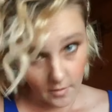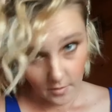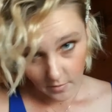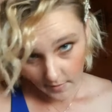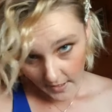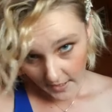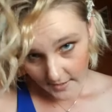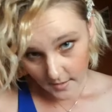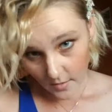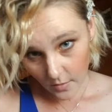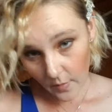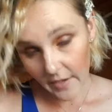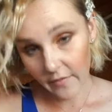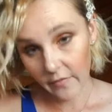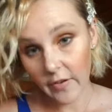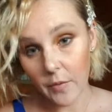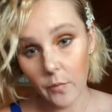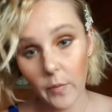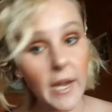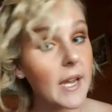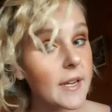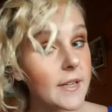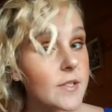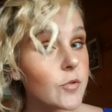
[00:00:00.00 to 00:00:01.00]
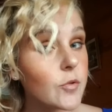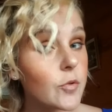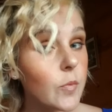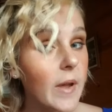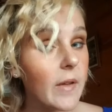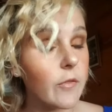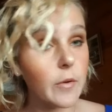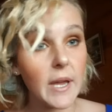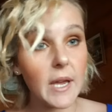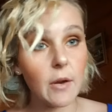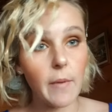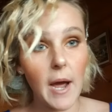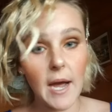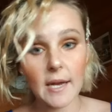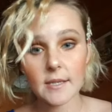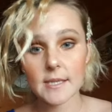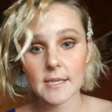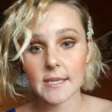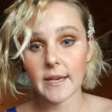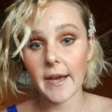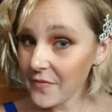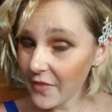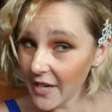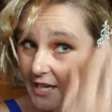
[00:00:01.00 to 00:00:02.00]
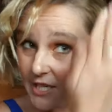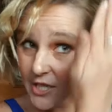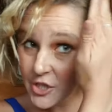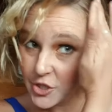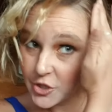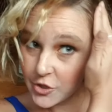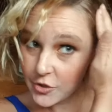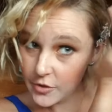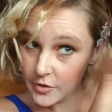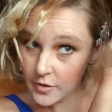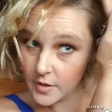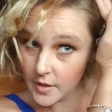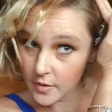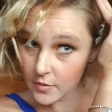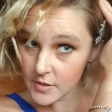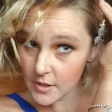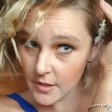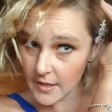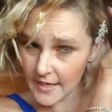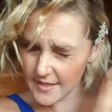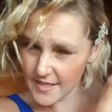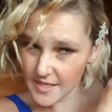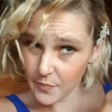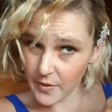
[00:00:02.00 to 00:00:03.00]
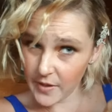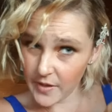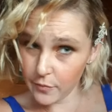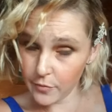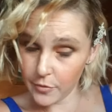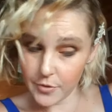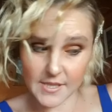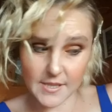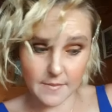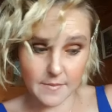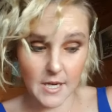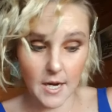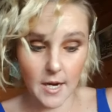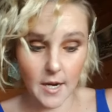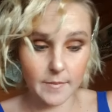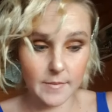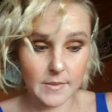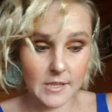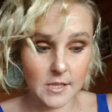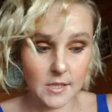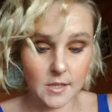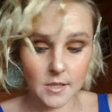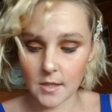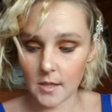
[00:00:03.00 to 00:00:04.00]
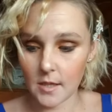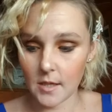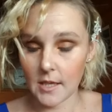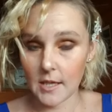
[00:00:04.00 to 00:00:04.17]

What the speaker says: Alright, so quite a fun way to wave your hair, right? It's finished. I also like to spray the roots sometimes.